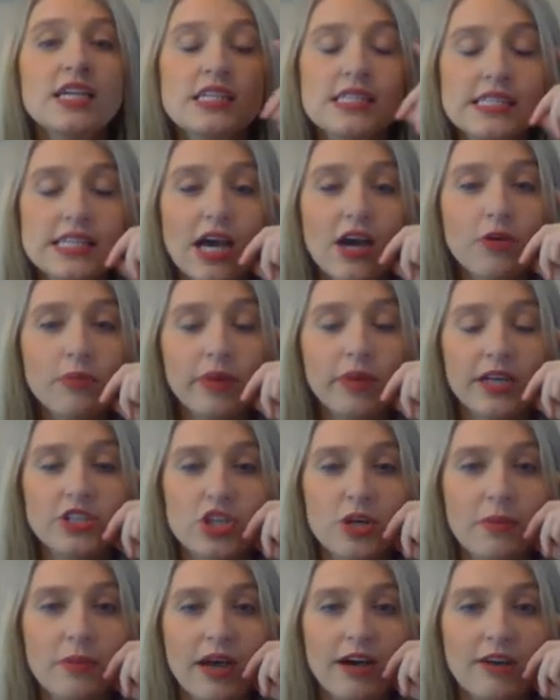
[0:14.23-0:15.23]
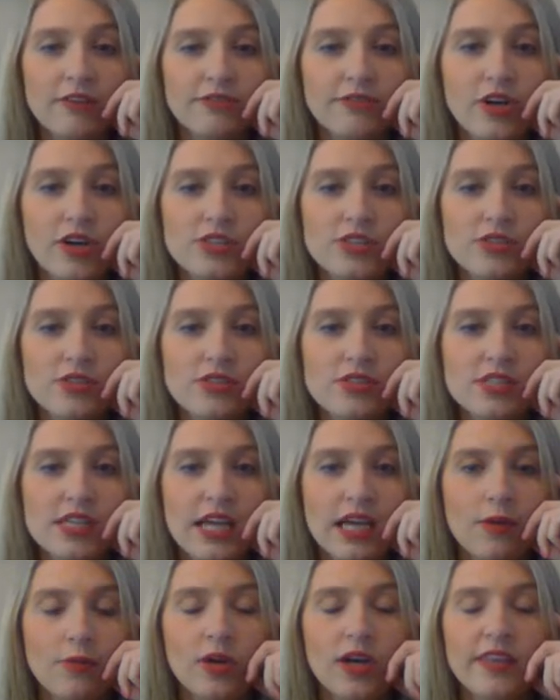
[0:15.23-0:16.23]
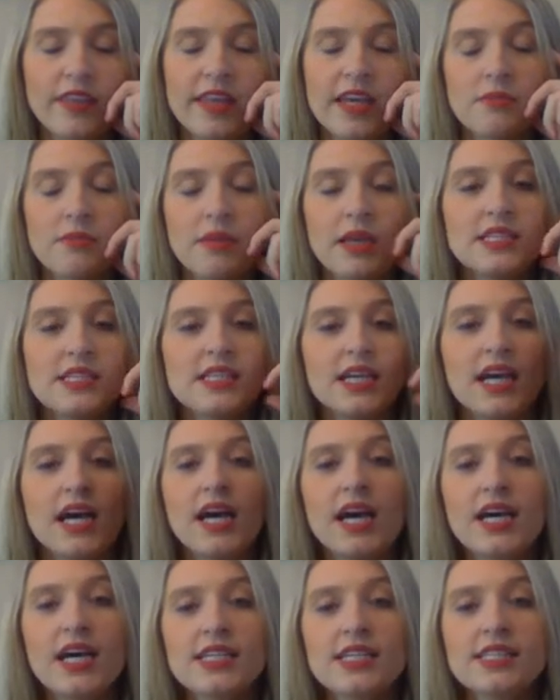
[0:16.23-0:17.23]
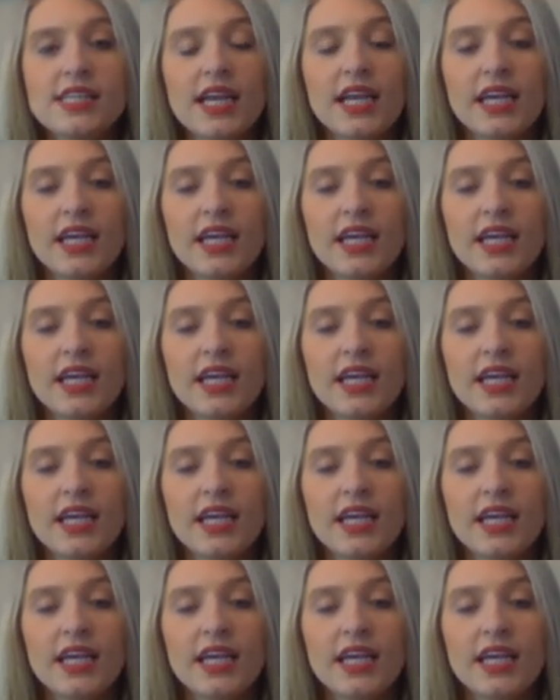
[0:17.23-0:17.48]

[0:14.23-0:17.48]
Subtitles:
so much about fossils and what they mean to us